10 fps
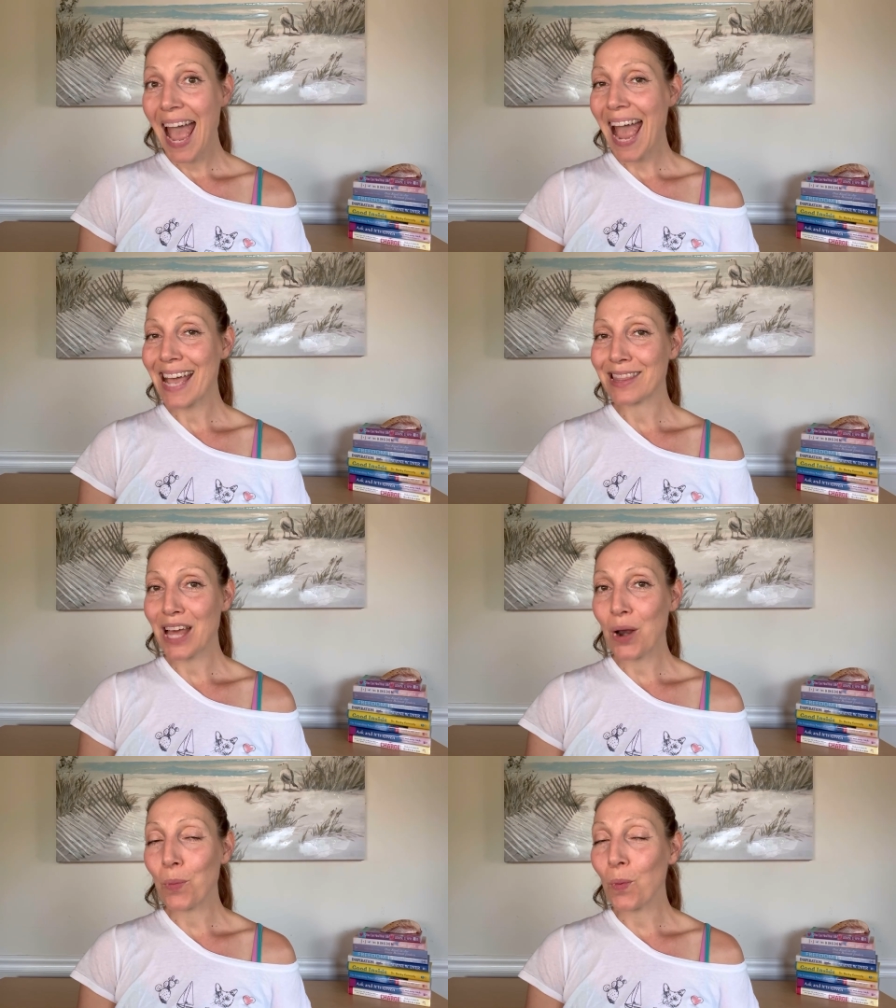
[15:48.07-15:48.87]
And
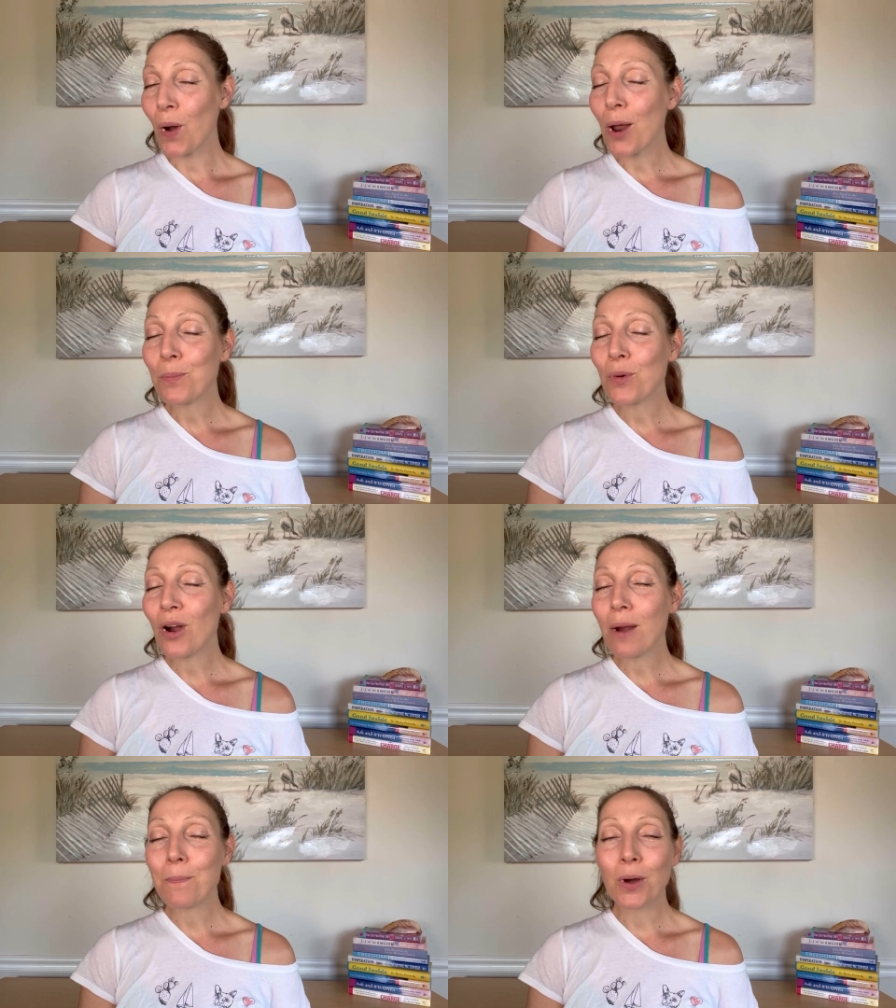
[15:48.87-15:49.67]
then one
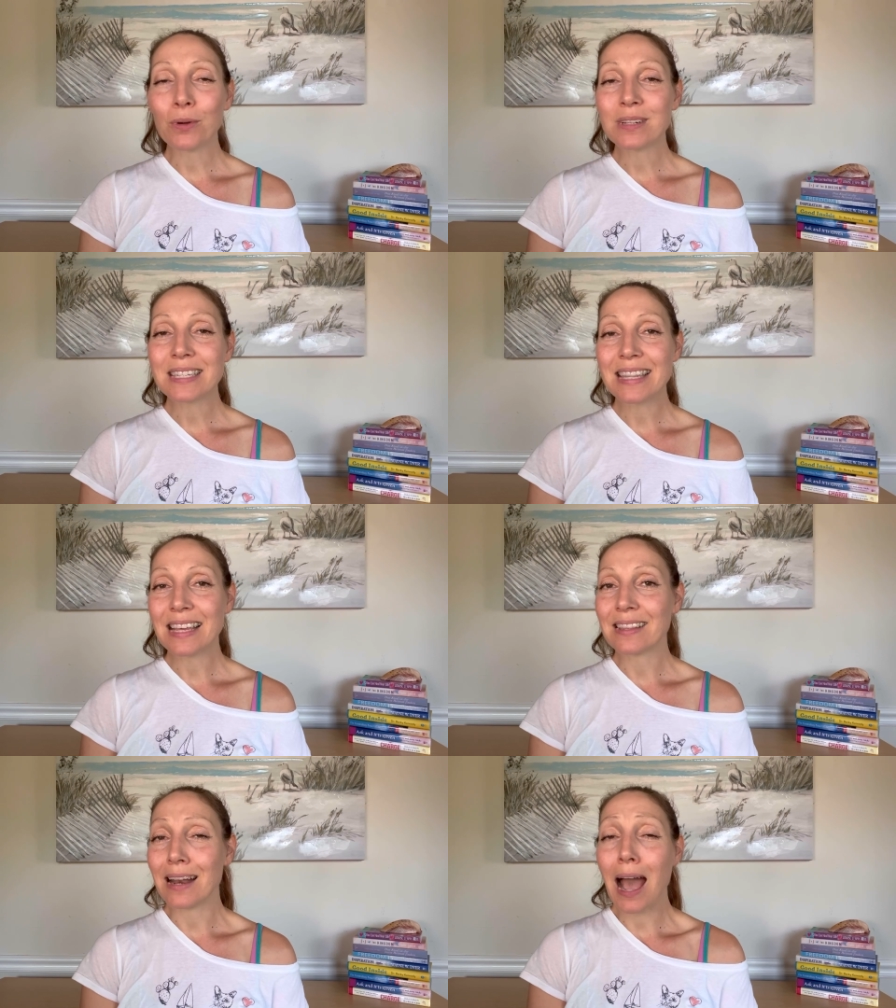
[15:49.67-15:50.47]
more bonus
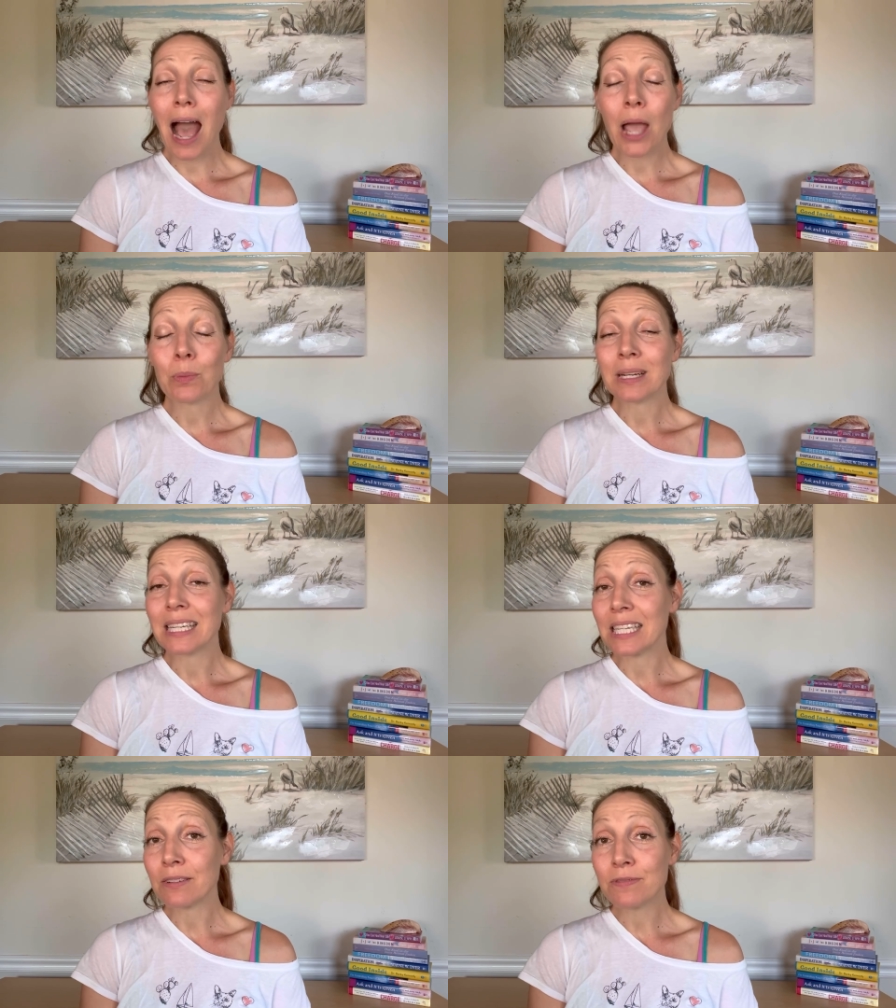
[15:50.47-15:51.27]
thing that I want to
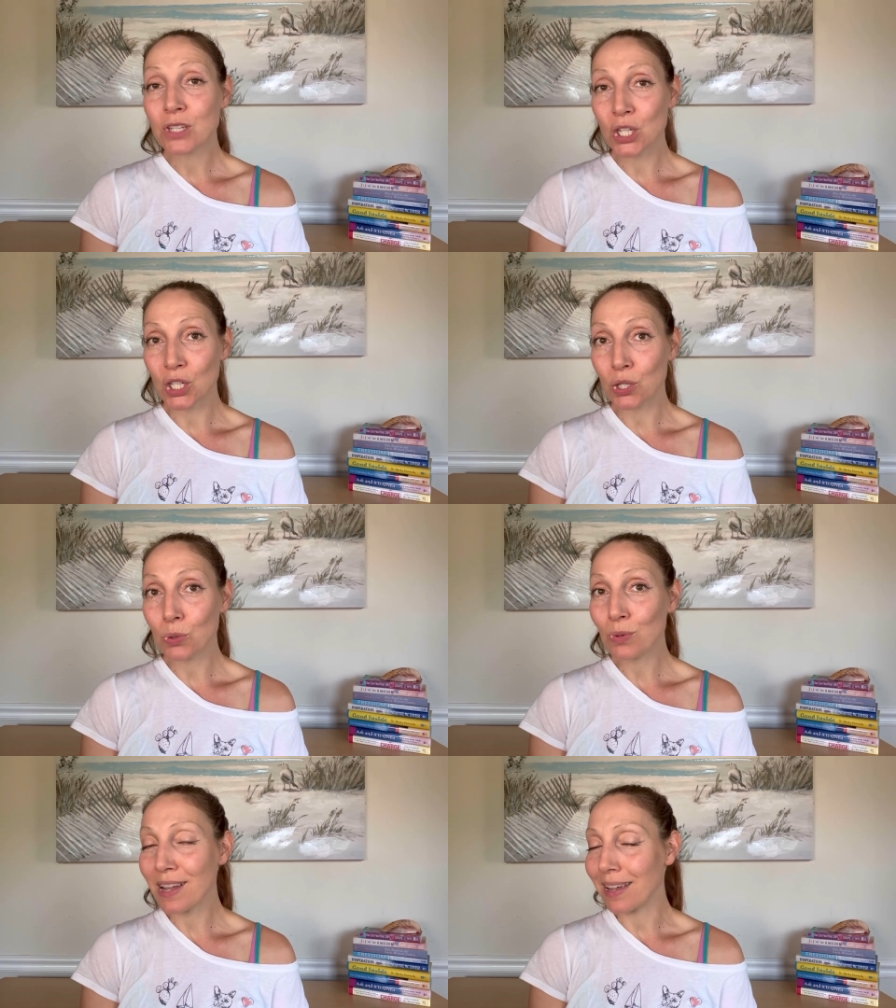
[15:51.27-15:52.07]
gift to
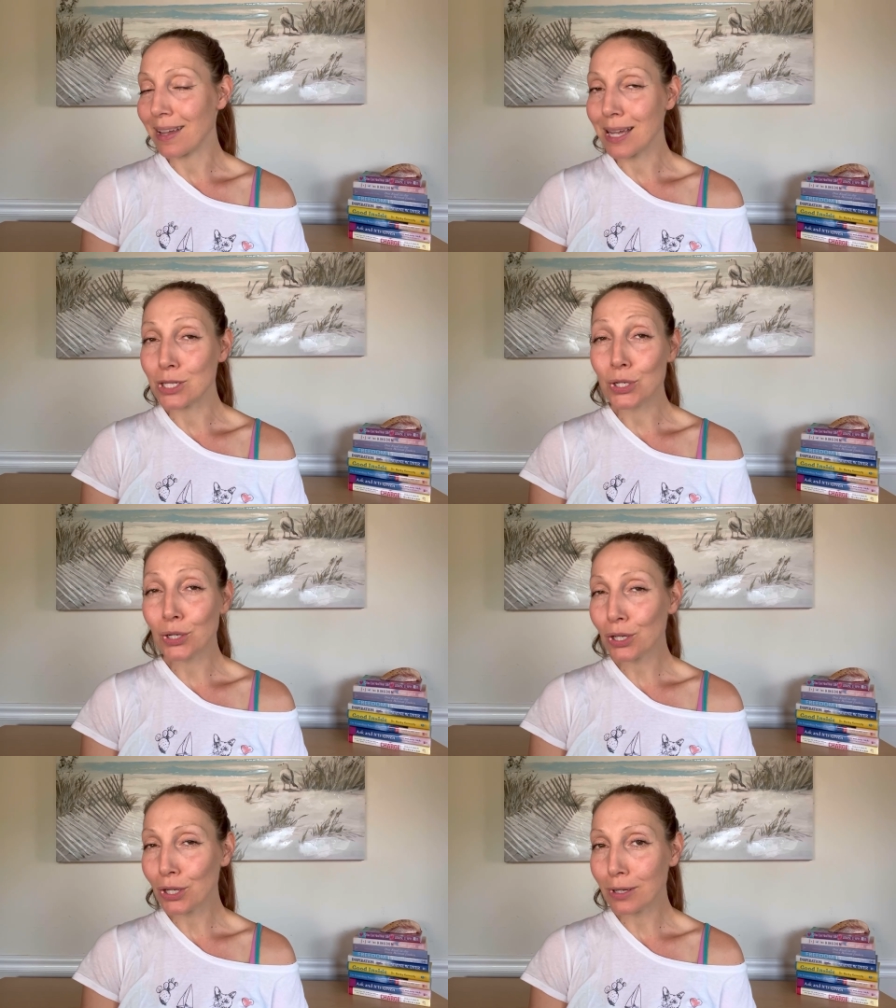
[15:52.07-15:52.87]
you in case you're
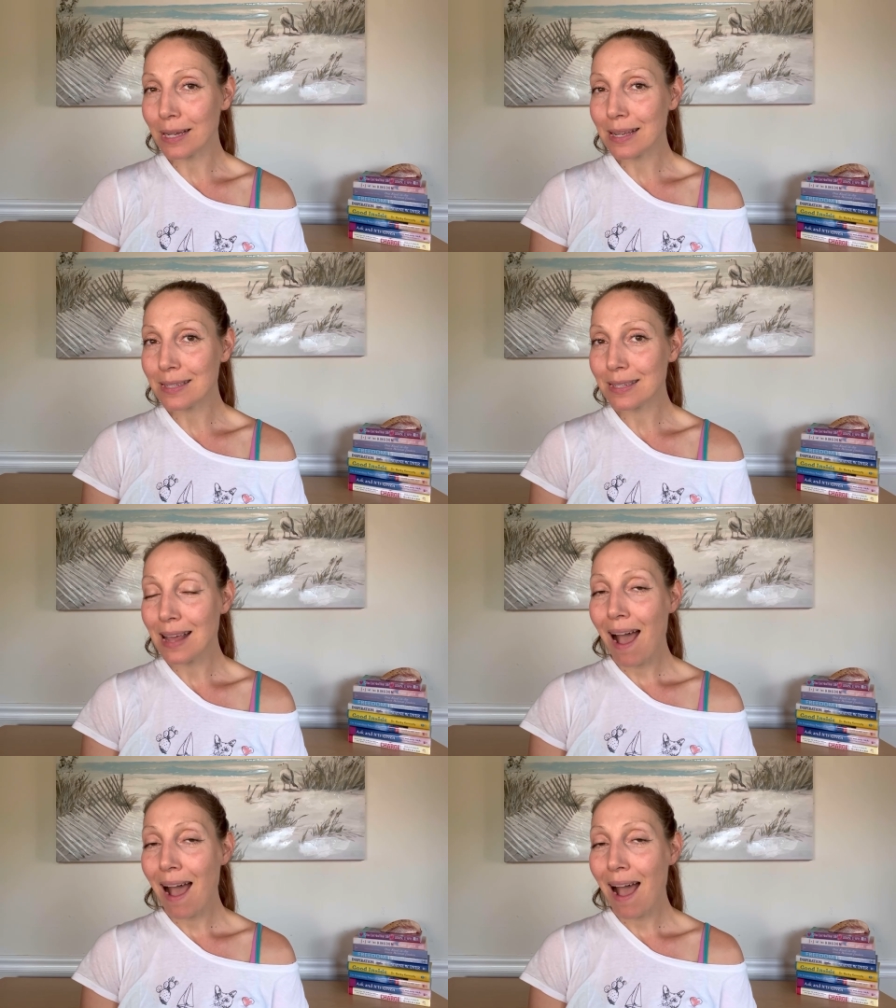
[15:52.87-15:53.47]
curious.